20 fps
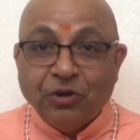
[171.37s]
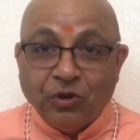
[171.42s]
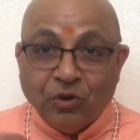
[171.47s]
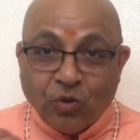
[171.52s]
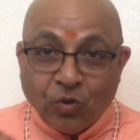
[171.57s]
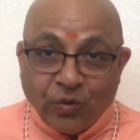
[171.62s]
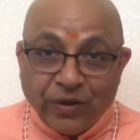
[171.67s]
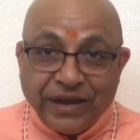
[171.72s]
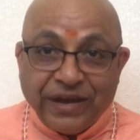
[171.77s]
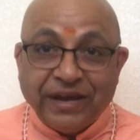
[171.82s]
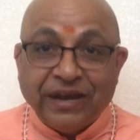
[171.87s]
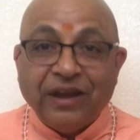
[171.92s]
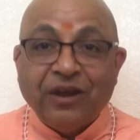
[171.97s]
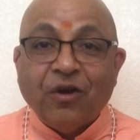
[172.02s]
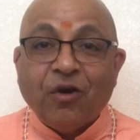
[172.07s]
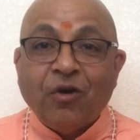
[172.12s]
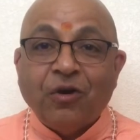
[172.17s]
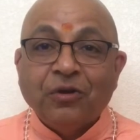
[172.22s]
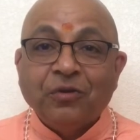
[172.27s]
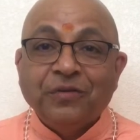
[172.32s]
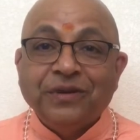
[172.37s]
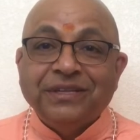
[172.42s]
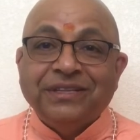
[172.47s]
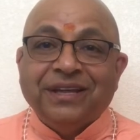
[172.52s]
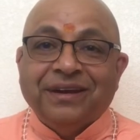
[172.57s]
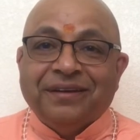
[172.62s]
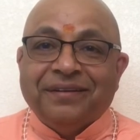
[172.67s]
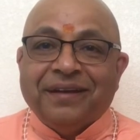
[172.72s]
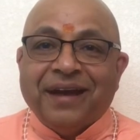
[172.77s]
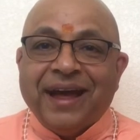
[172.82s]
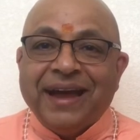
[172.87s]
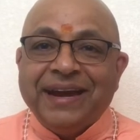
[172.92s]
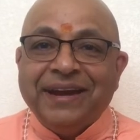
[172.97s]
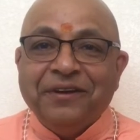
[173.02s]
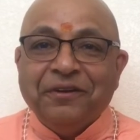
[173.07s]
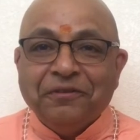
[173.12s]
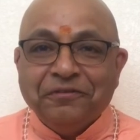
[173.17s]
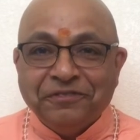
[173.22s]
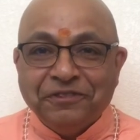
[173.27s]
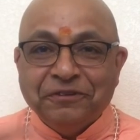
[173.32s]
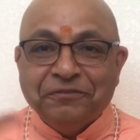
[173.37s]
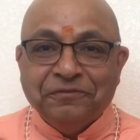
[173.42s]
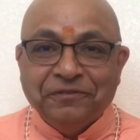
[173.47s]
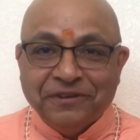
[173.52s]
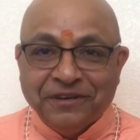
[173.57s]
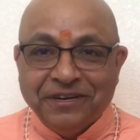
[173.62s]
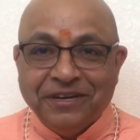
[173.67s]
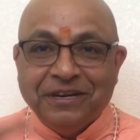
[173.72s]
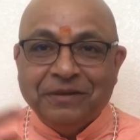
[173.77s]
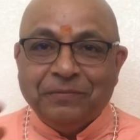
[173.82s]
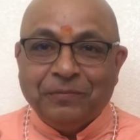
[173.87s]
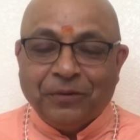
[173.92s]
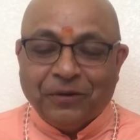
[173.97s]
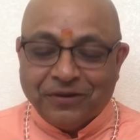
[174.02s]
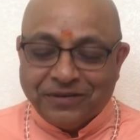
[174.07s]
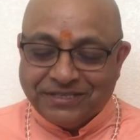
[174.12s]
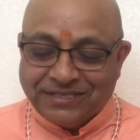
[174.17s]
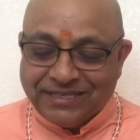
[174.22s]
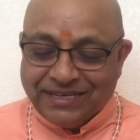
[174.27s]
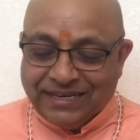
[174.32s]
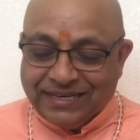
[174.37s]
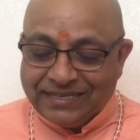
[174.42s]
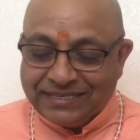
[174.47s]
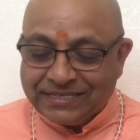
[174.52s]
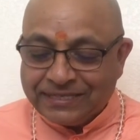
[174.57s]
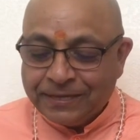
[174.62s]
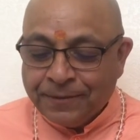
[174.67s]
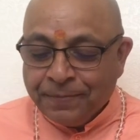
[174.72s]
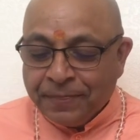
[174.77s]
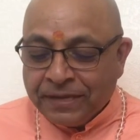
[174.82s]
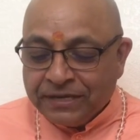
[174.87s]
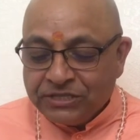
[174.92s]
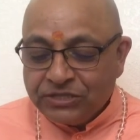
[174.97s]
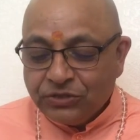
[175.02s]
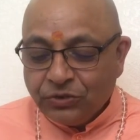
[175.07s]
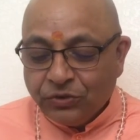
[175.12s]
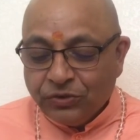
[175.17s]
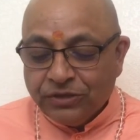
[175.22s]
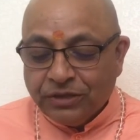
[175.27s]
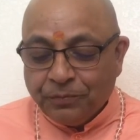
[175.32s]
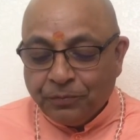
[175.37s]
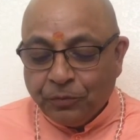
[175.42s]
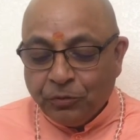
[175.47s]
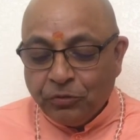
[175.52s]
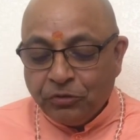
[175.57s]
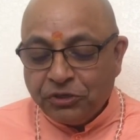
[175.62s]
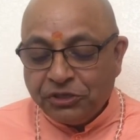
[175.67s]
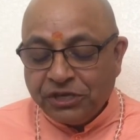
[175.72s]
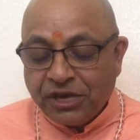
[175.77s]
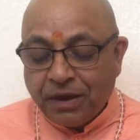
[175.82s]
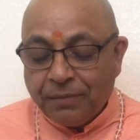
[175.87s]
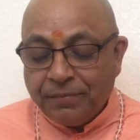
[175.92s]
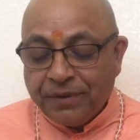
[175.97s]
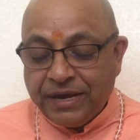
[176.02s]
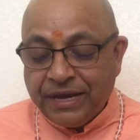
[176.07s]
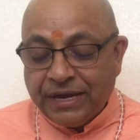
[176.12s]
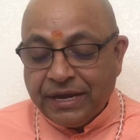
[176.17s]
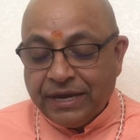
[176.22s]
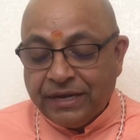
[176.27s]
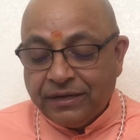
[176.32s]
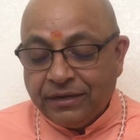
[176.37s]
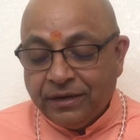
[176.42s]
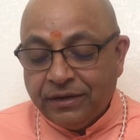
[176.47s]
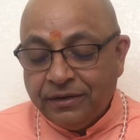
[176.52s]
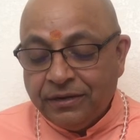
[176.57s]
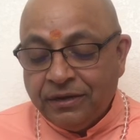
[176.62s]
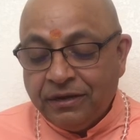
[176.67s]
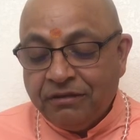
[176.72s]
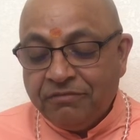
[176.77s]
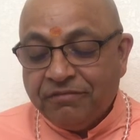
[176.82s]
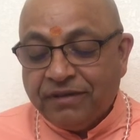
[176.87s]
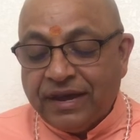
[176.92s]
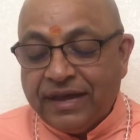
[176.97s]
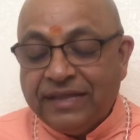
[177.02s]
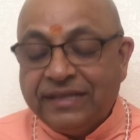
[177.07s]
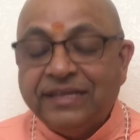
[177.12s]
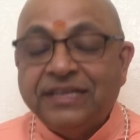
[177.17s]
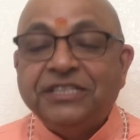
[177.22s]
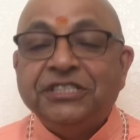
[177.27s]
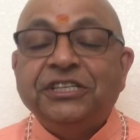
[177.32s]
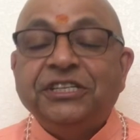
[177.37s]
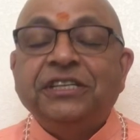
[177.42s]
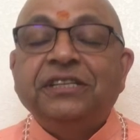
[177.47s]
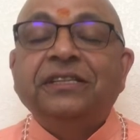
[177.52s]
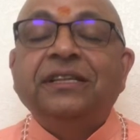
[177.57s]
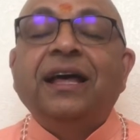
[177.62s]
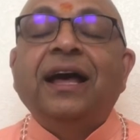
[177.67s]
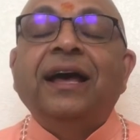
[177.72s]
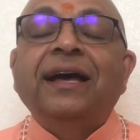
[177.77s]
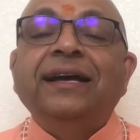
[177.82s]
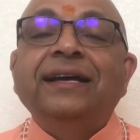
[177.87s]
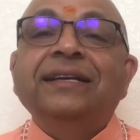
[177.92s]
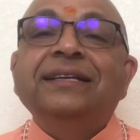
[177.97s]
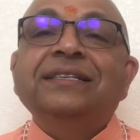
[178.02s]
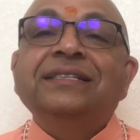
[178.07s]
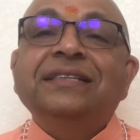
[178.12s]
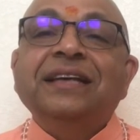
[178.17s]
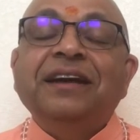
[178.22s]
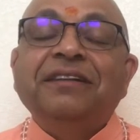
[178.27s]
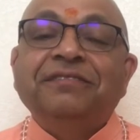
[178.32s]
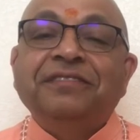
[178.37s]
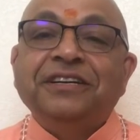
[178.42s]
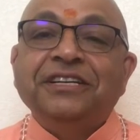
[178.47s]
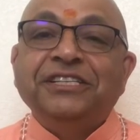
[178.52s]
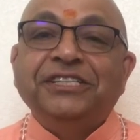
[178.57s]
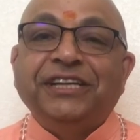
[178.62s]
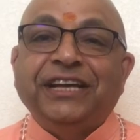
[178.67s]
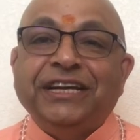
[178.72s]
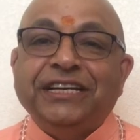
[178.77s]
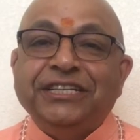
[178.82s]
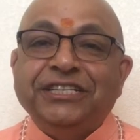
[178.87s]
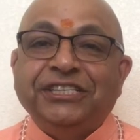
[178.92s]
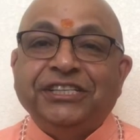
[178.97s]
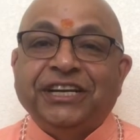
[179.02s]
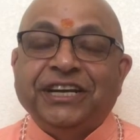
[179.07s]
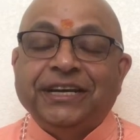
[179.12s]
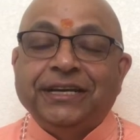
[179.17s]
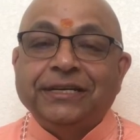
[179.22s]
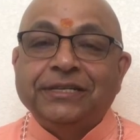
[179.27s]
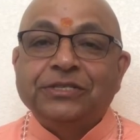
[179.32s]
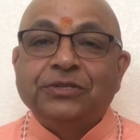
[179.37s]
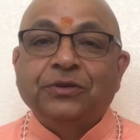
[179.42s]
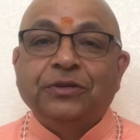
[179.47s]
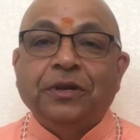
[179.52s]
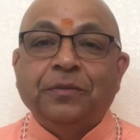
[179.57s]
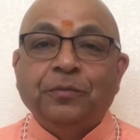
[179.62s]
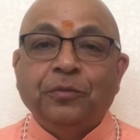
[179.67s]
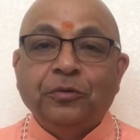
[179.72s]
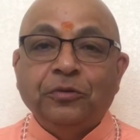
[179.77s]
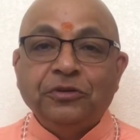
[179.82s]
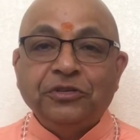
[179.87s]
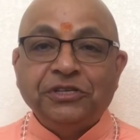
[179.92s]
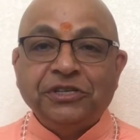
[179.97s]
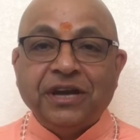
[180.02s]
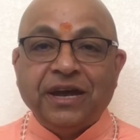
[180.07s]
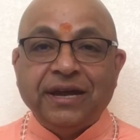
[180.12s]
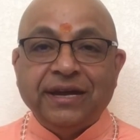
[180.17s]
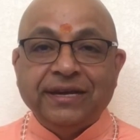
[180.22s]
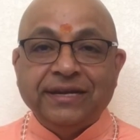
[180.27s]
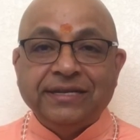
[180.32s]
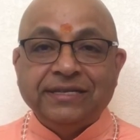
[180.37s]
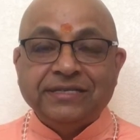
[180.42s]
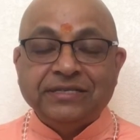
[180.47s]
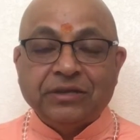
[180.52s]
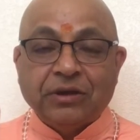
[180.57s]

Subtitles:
going along with the ride of the world process. So the Purusha being eternal while the chitta is ever changing. So the Purusha is